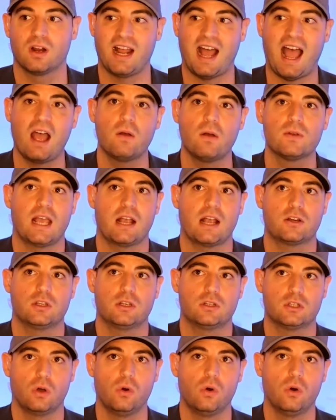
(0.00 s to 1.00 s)
And I was
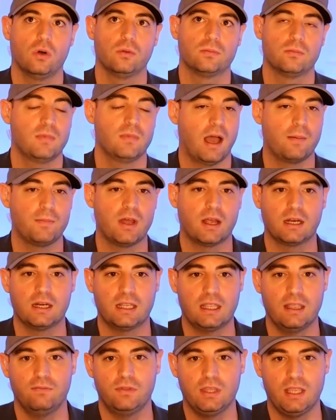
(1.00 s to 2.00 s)
actually told, I'm not going to
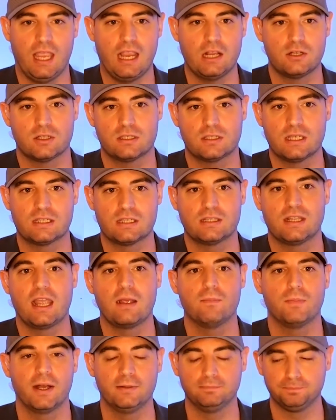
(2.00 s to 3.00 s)
give the agency's
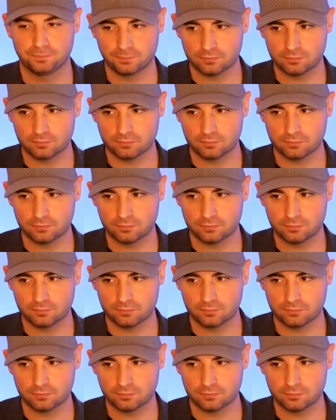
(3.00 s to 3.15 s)
name, but